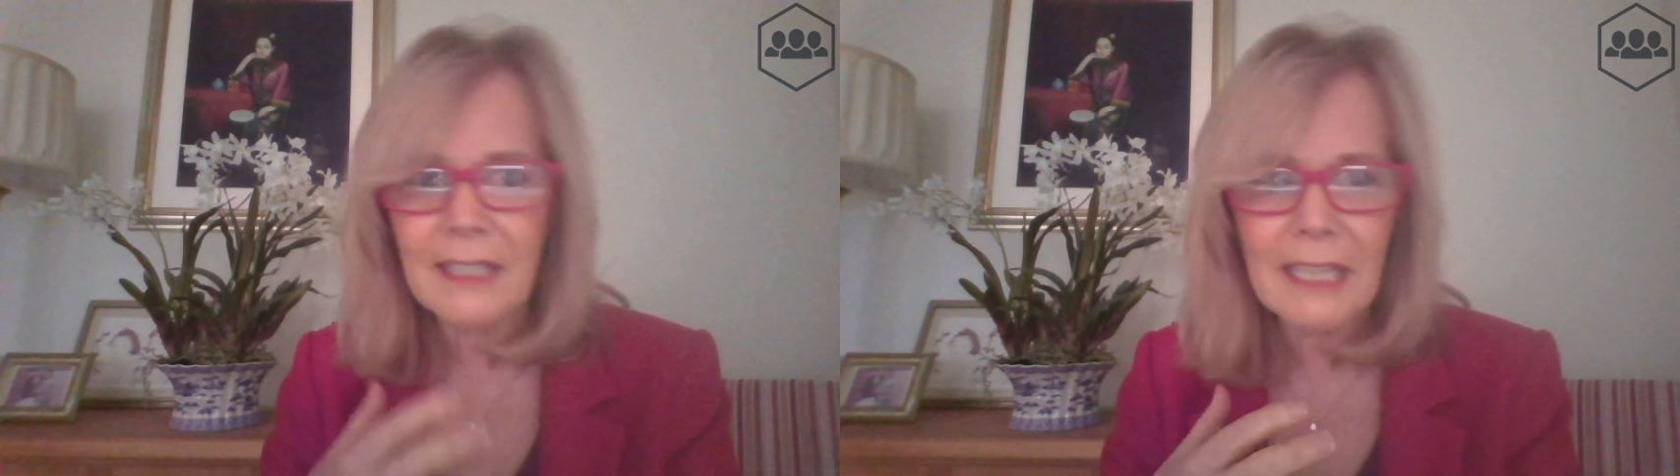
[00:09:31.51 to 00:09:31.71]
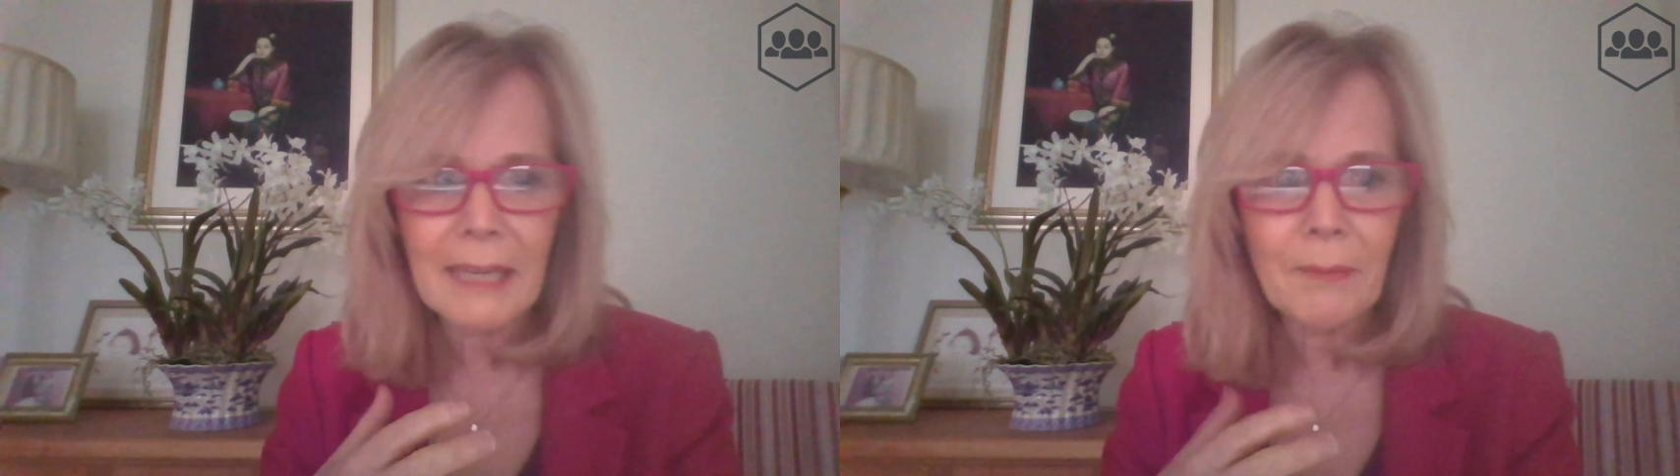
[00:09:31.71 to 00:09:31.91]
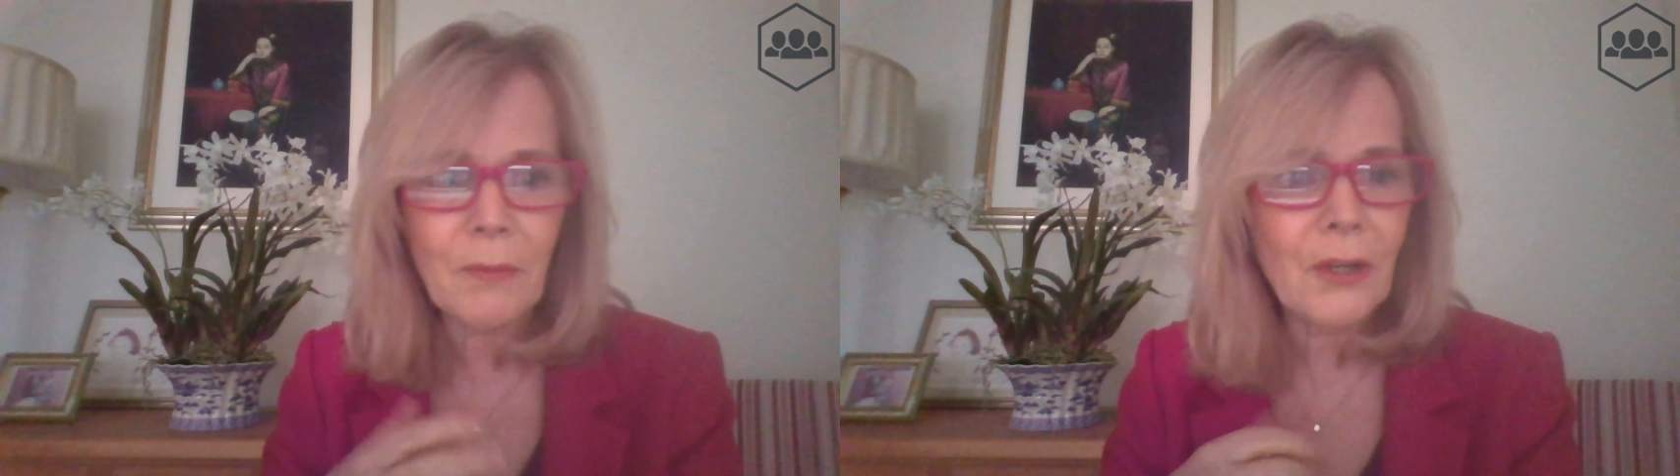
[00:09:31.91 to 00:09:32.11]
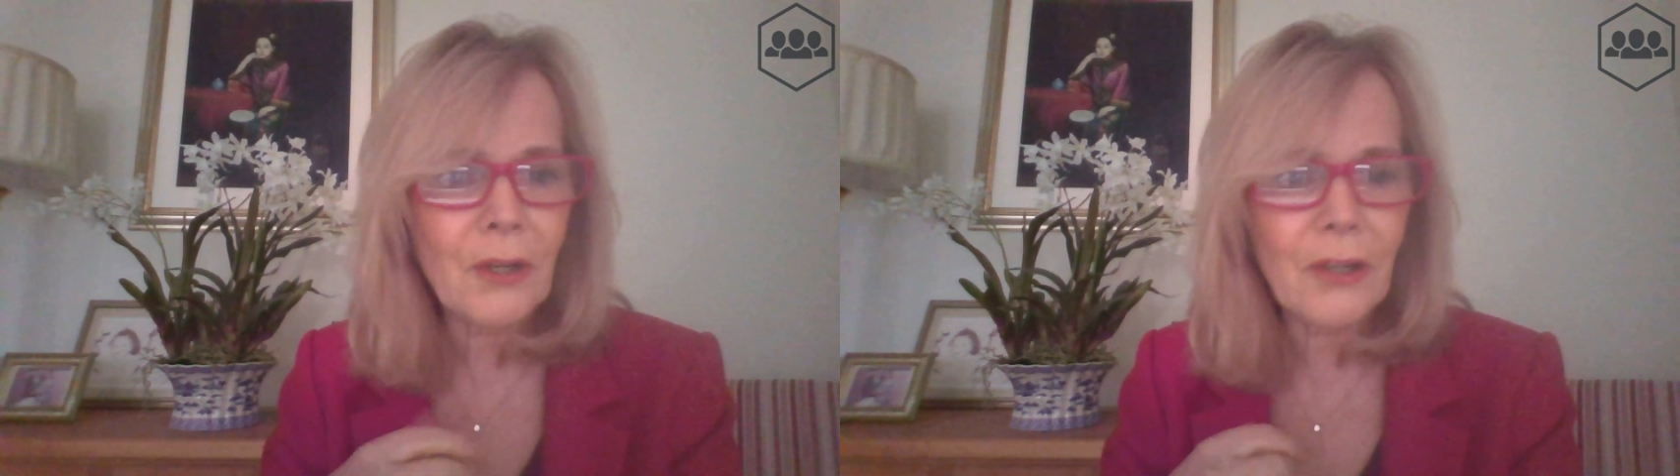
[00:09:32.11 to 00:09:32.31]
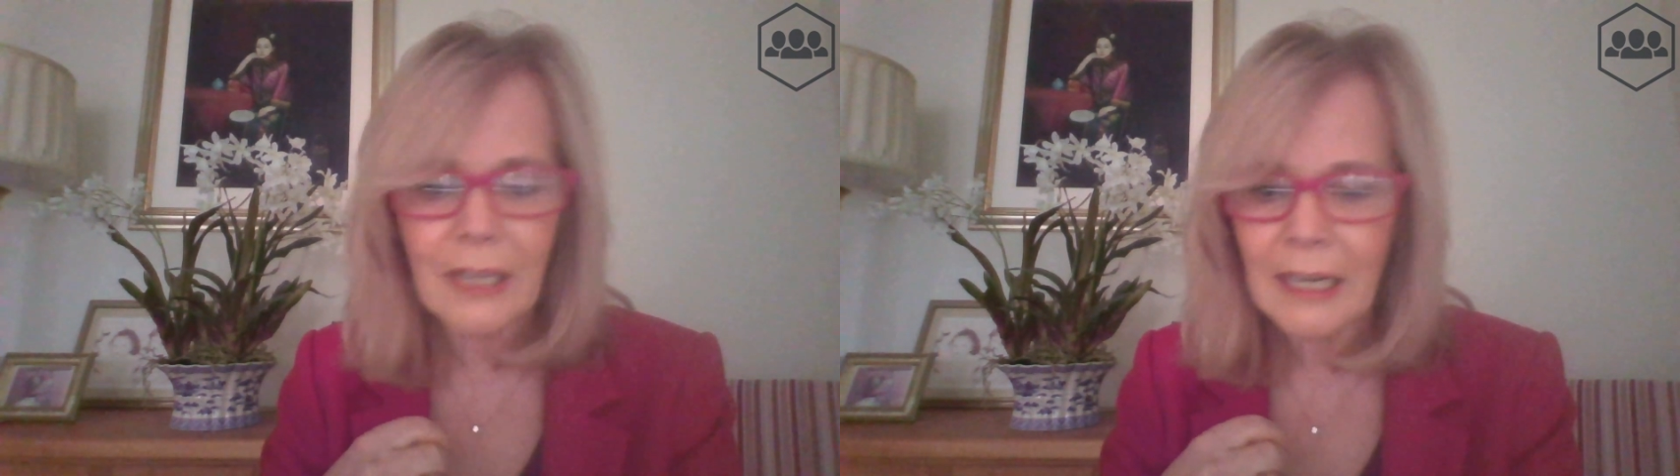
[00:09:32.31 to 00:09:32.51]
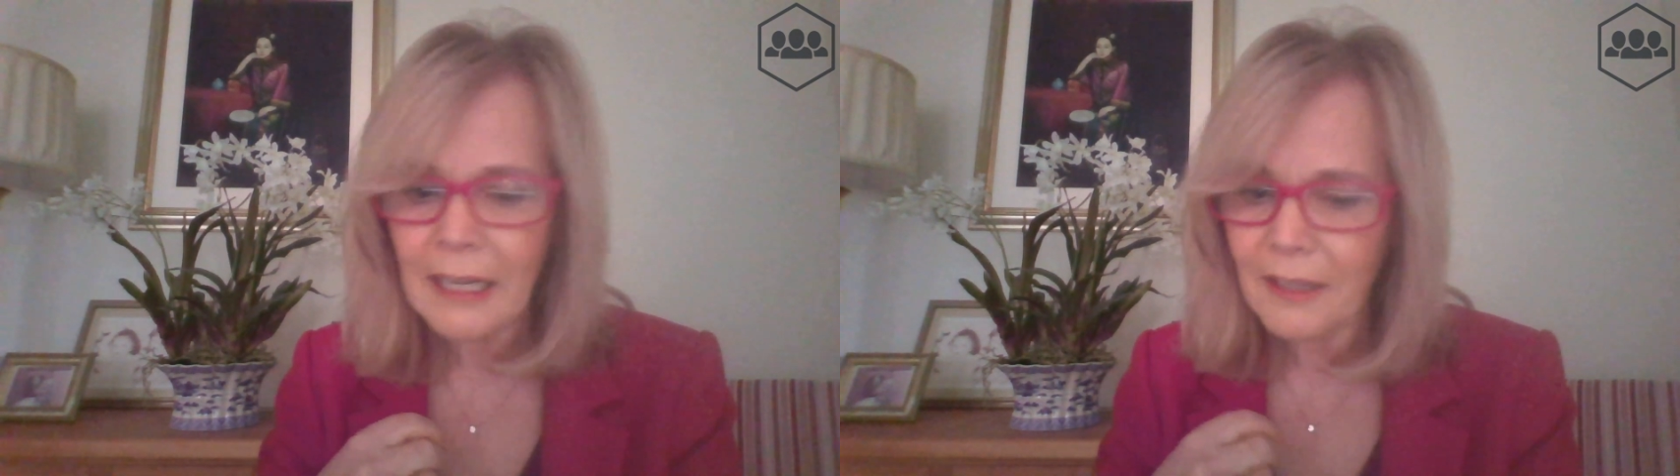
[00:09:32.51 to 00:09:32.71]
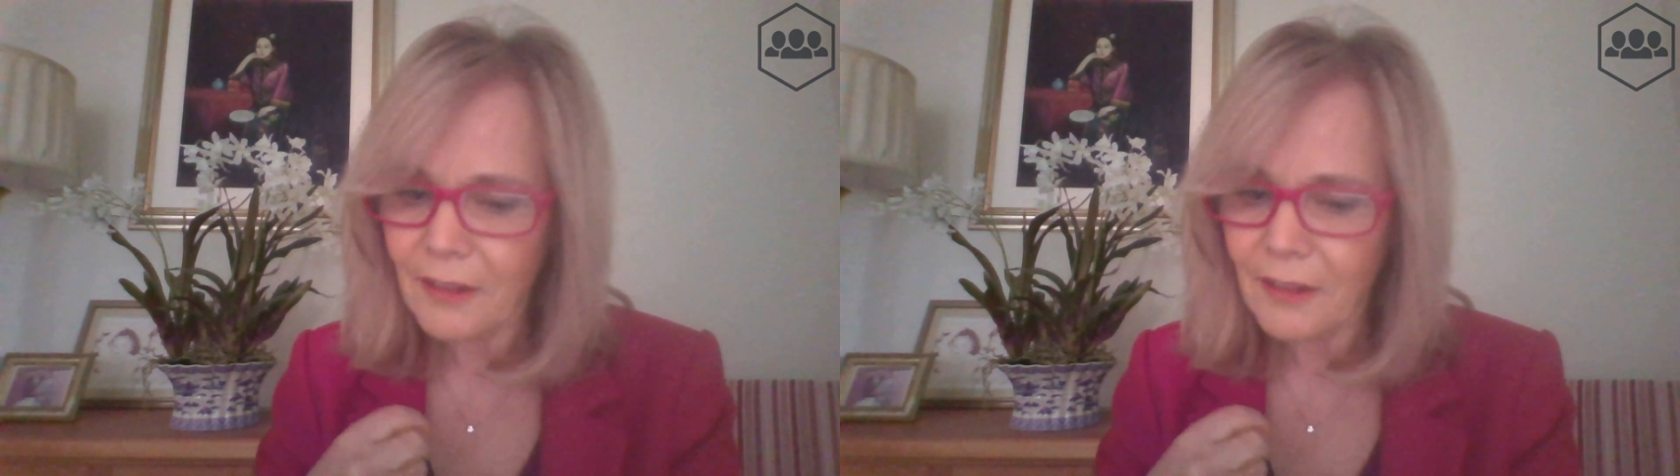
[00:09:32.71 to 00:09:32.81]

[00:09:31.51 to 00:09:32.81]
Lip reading: the teamwork,